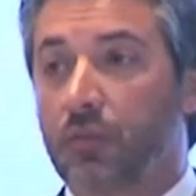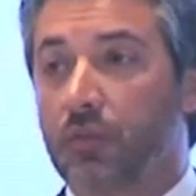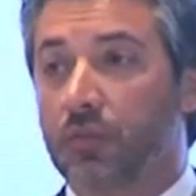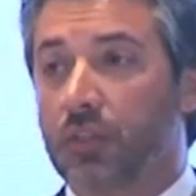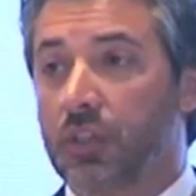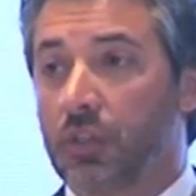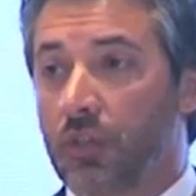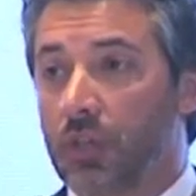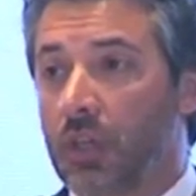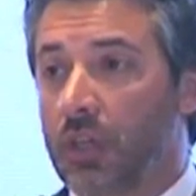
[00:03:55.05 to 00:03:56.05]
to
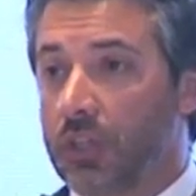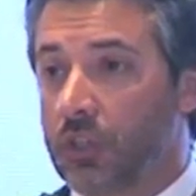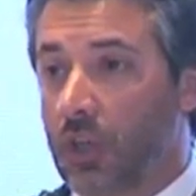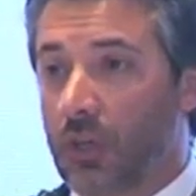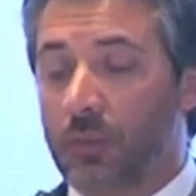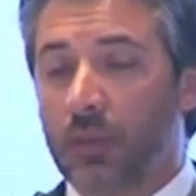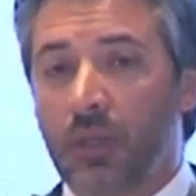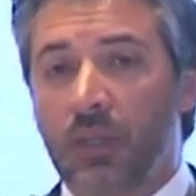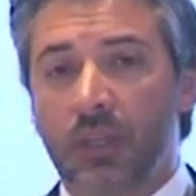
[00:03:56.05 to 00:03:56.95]
secure a job